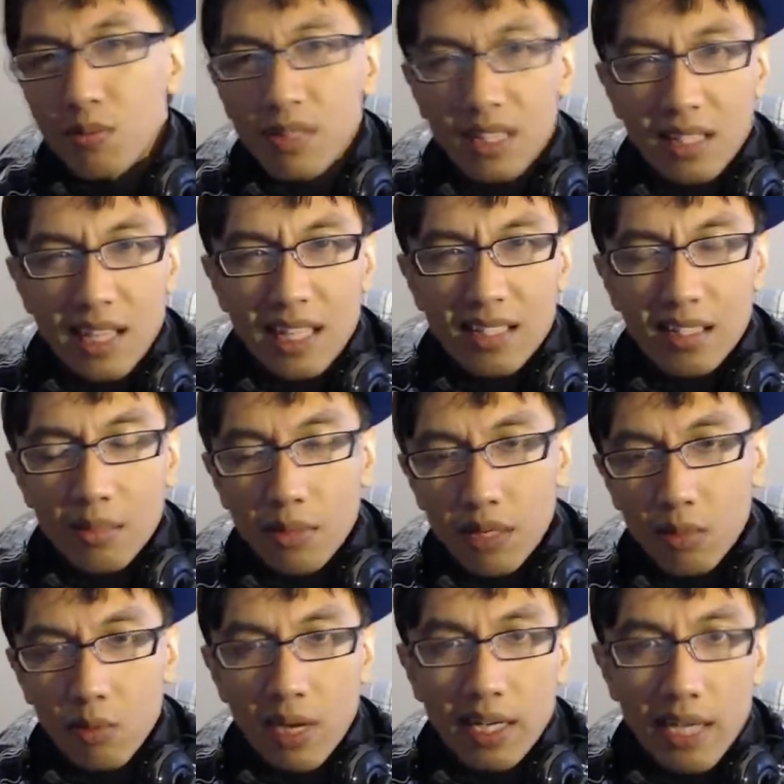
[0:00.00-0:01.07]
But that's gonna be
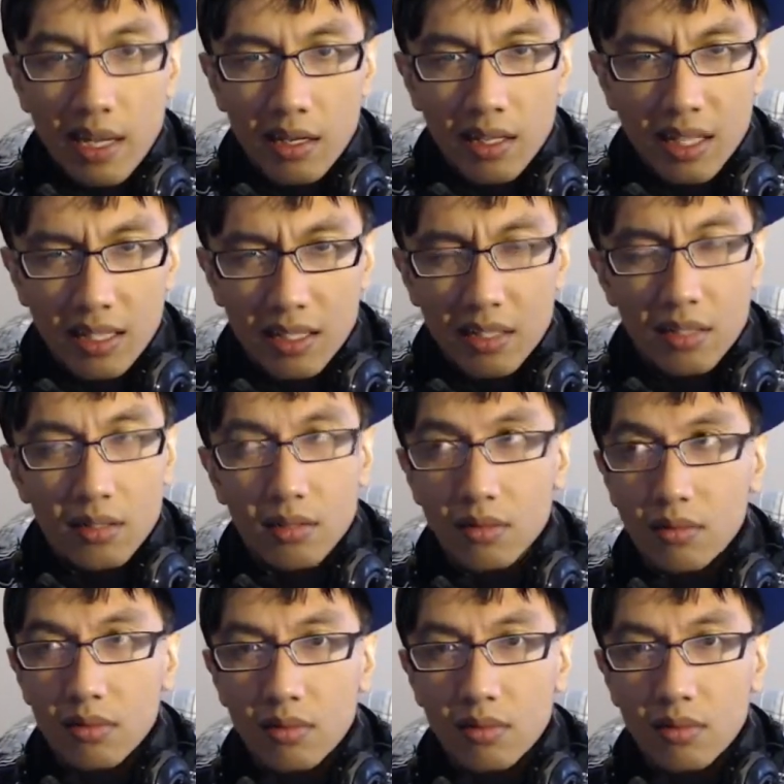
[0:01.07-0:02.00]
way down the line because,